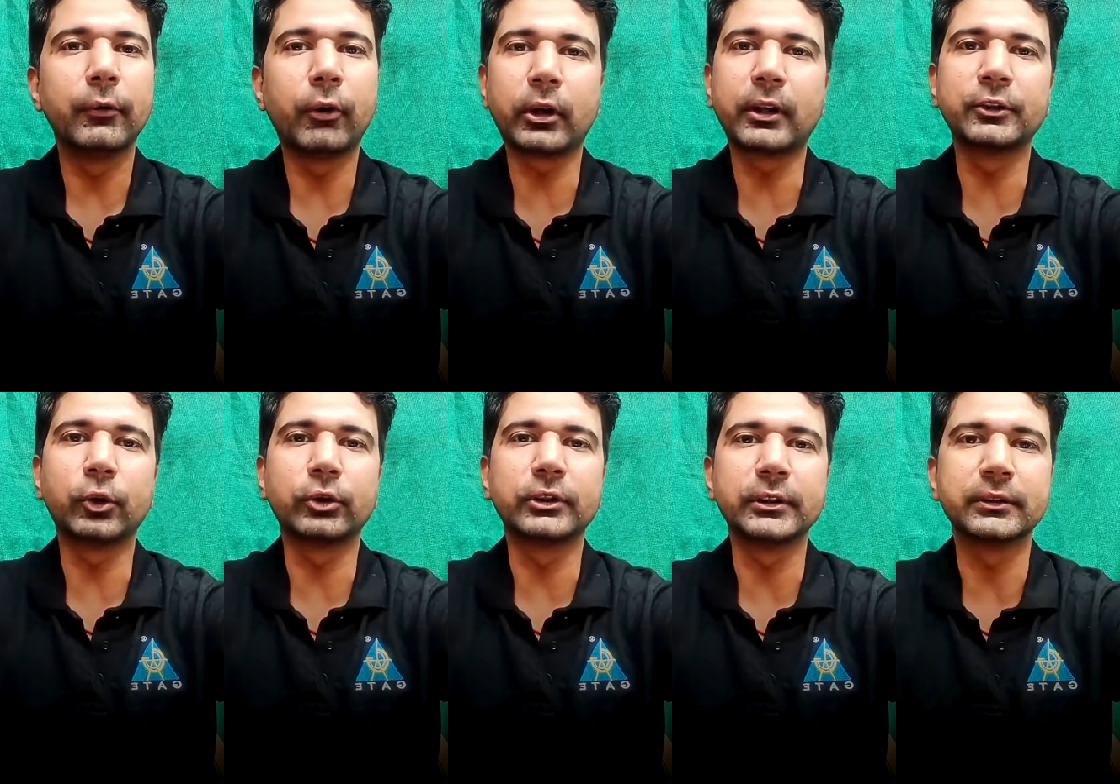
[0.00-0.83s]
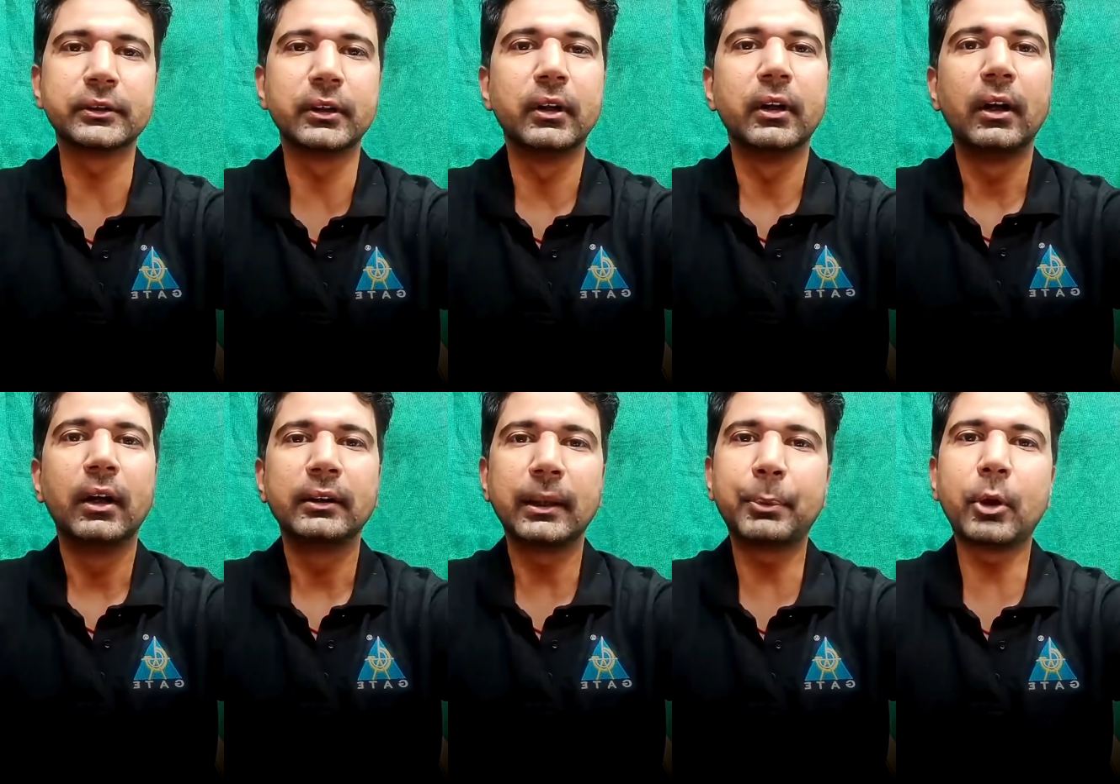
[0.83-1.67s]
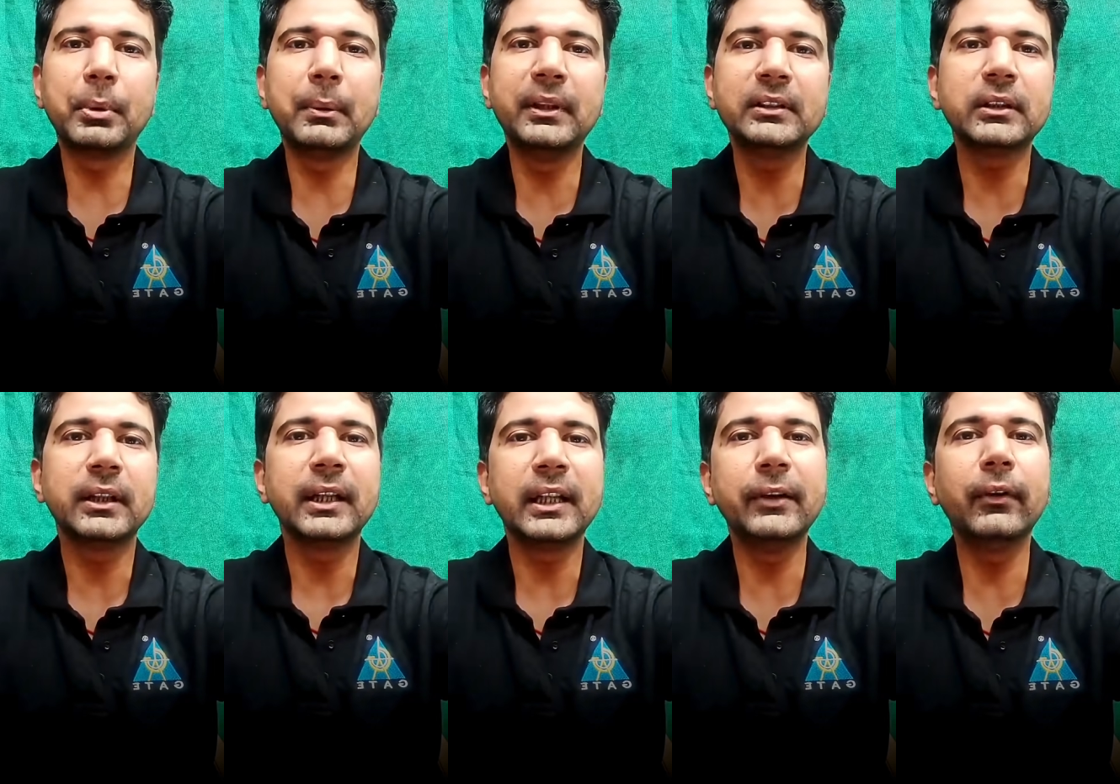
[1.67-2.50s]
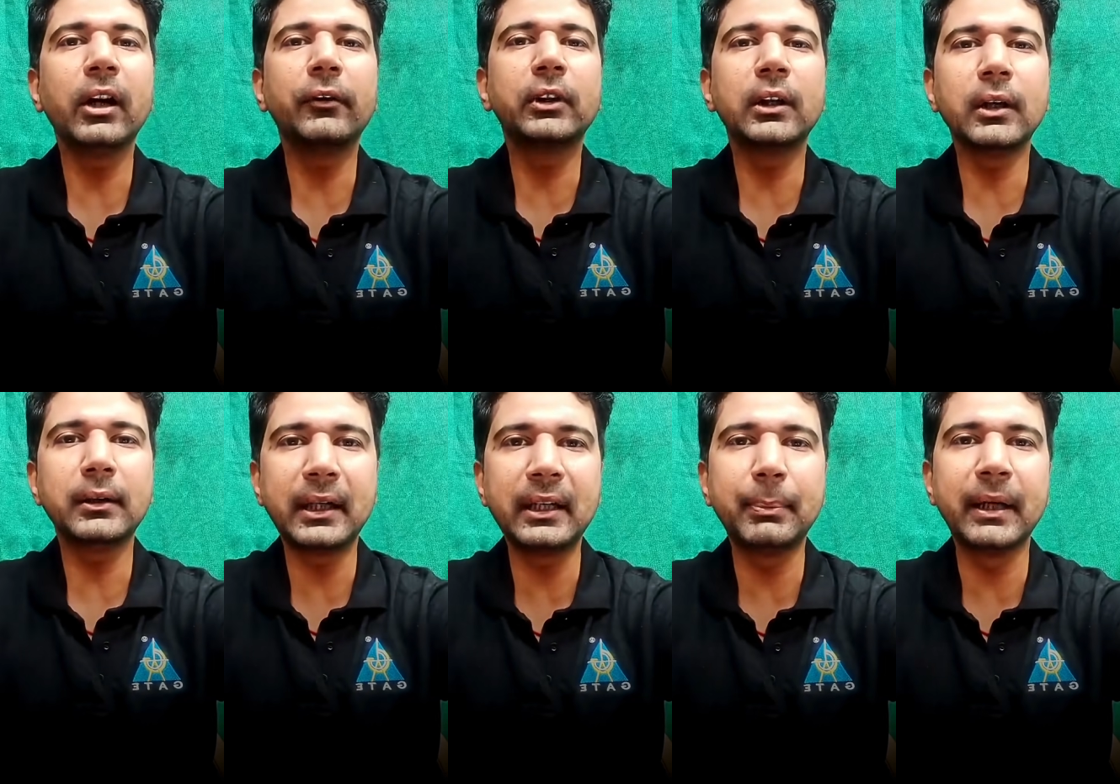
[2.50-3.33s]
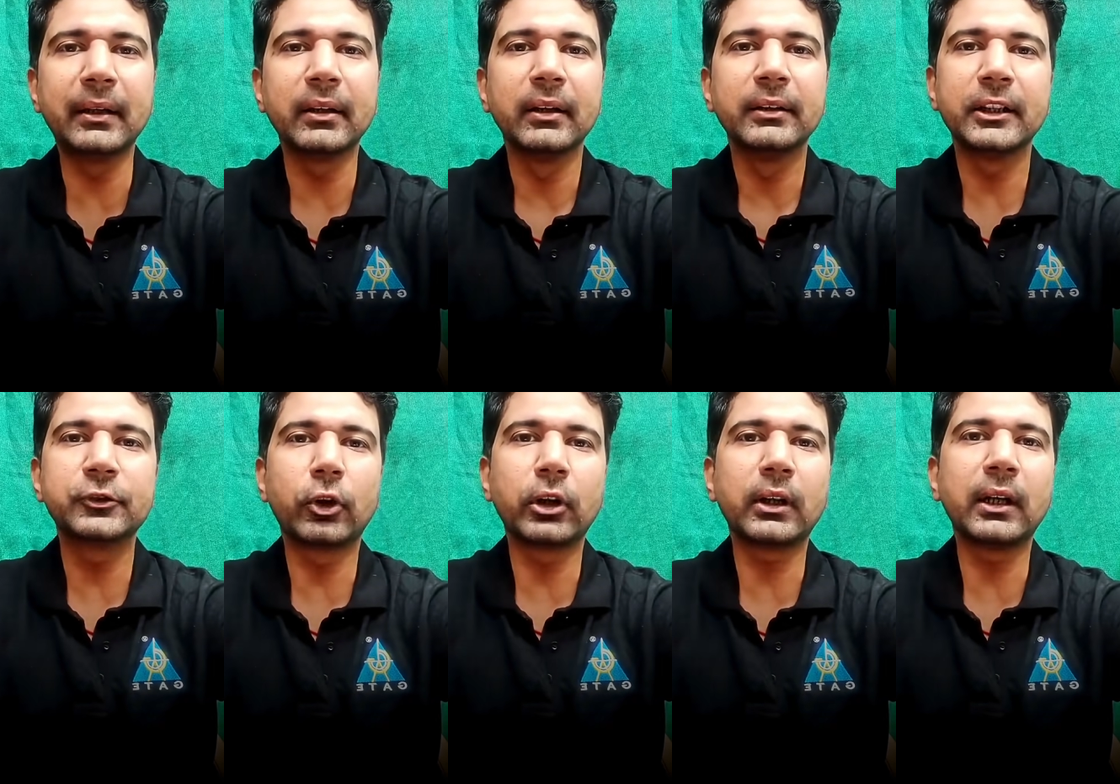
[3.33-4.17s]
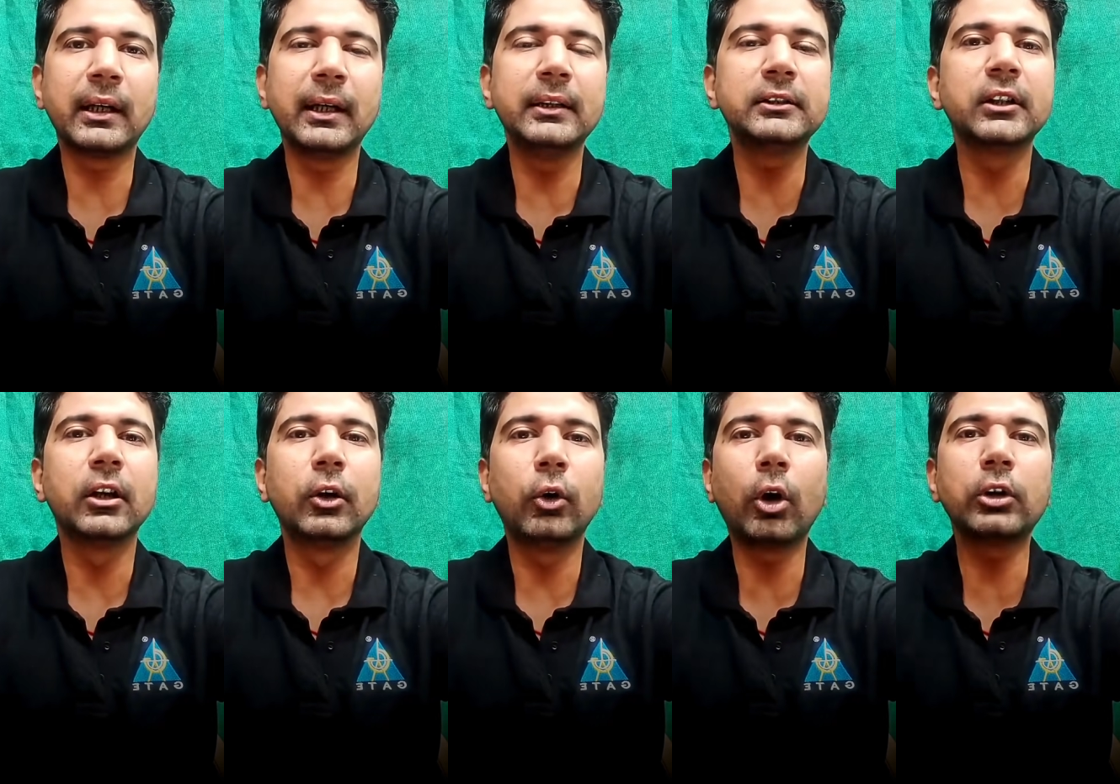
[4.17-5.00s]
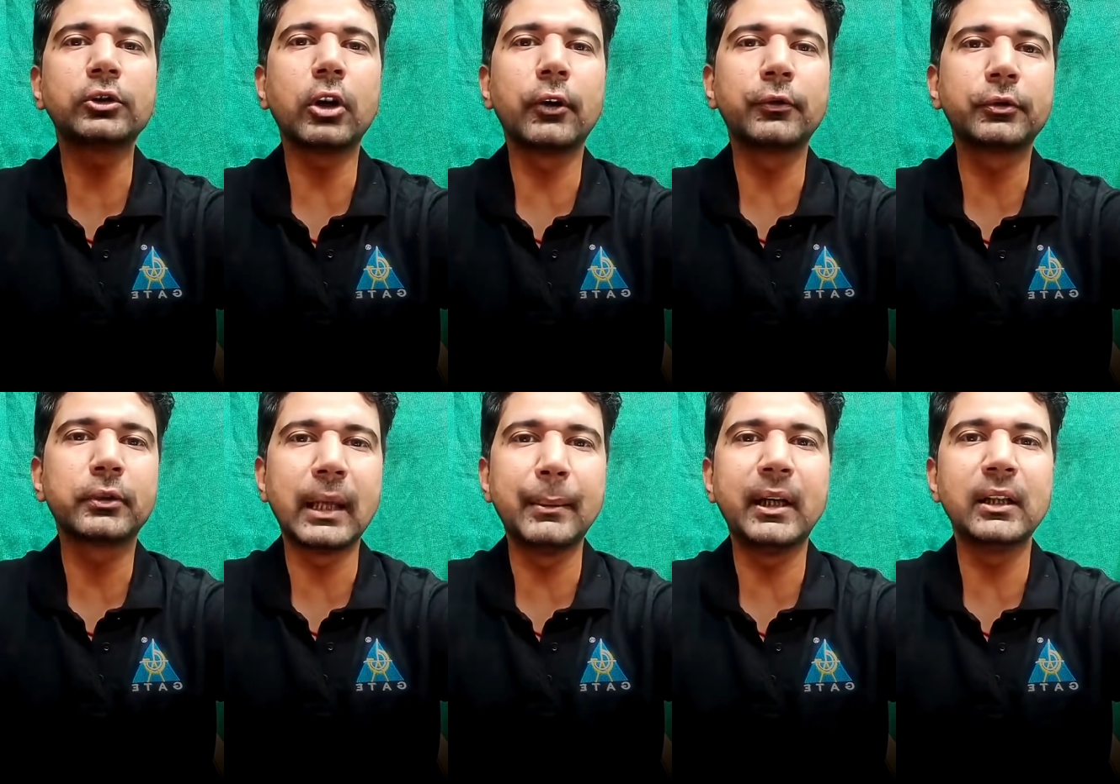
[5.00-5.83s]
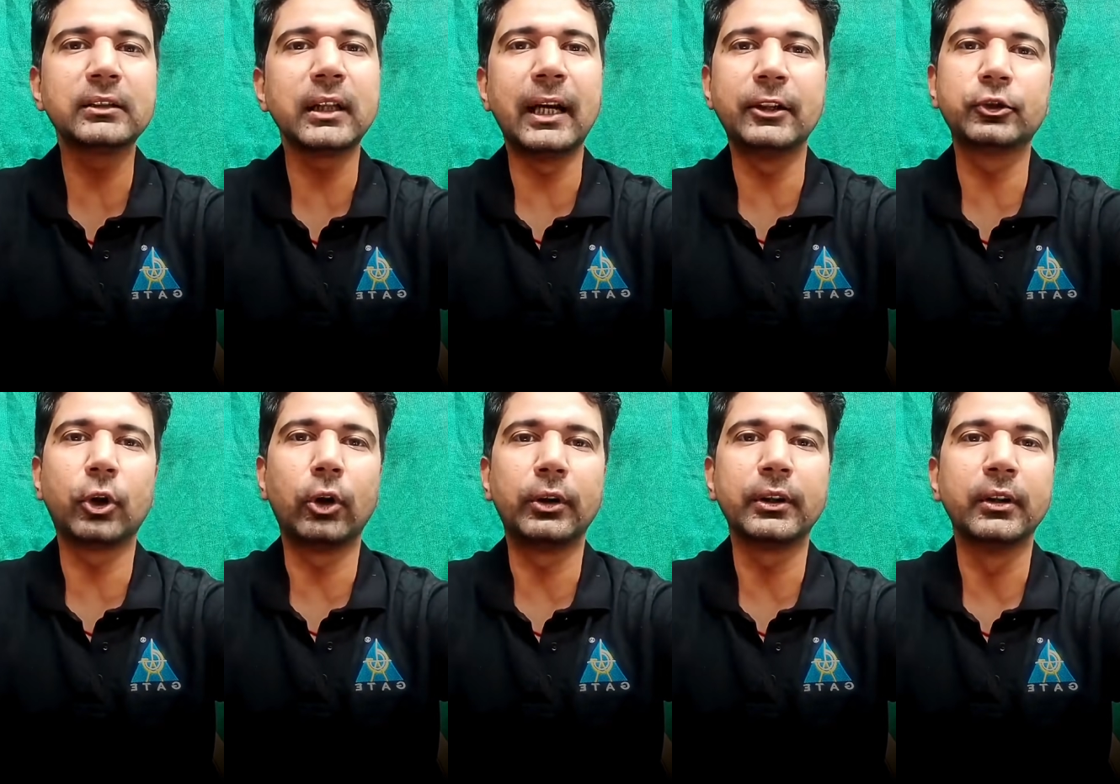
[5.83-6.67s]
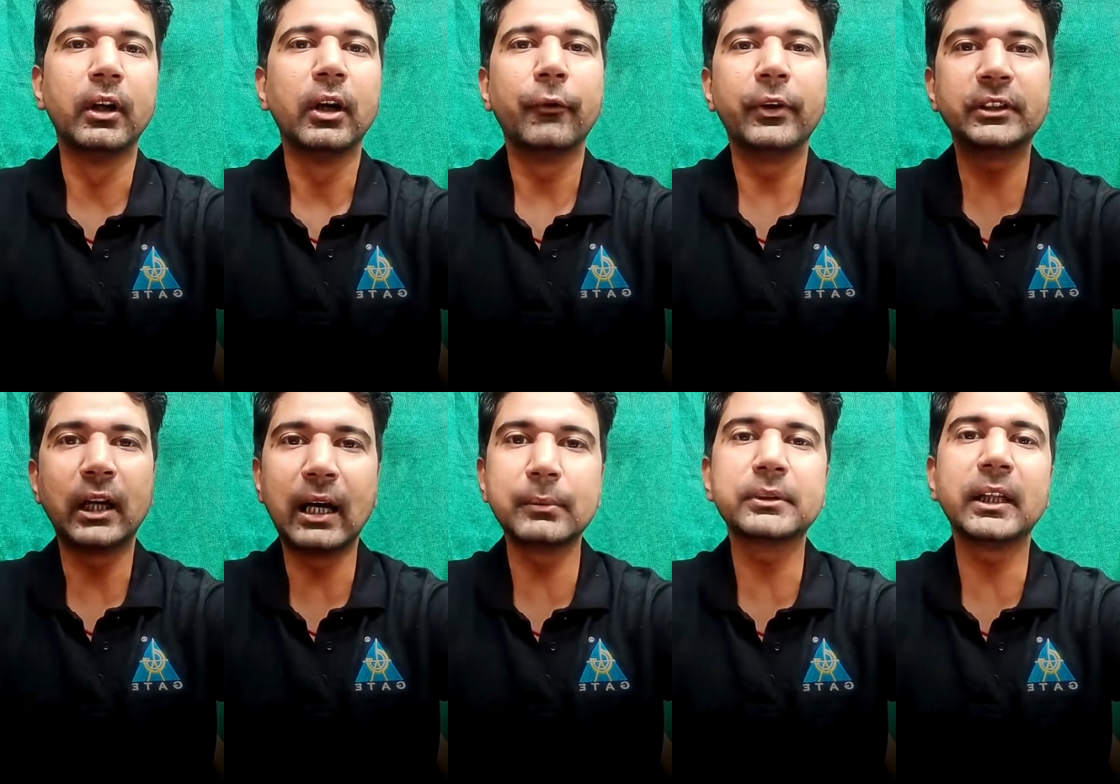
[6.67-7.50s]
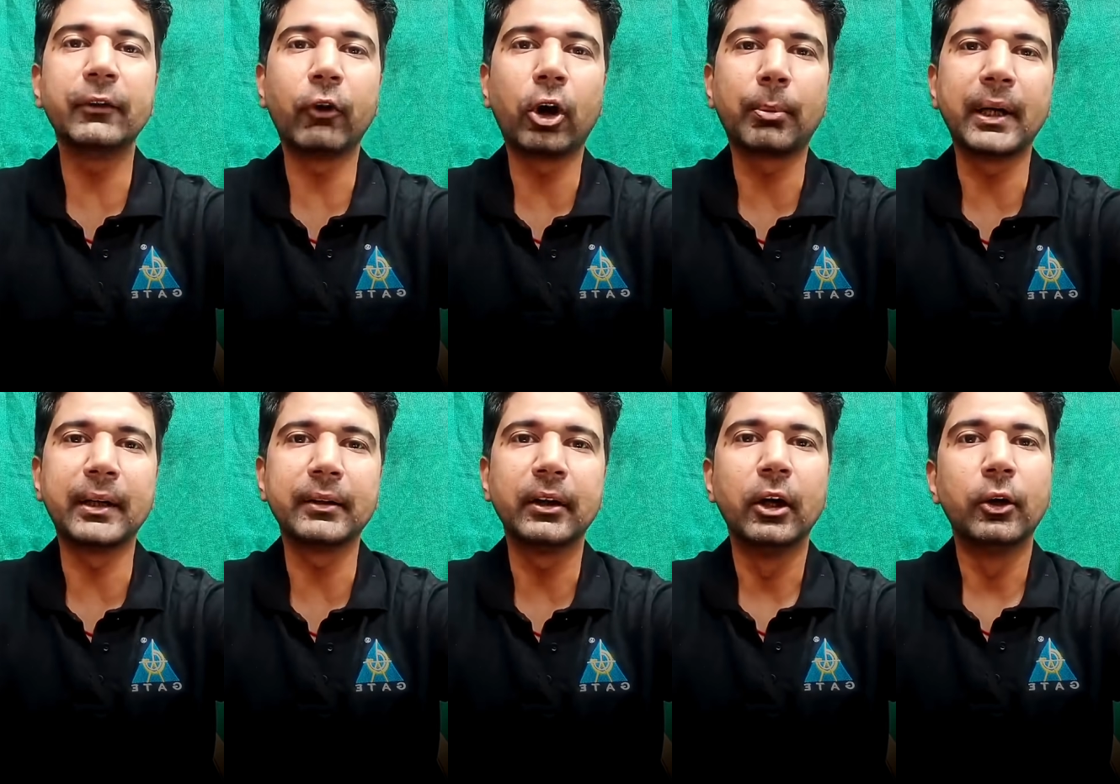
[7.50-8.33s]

water resources. The problem is, even after the treatment, this water contains lots of chemicals and salt, which harms the environment.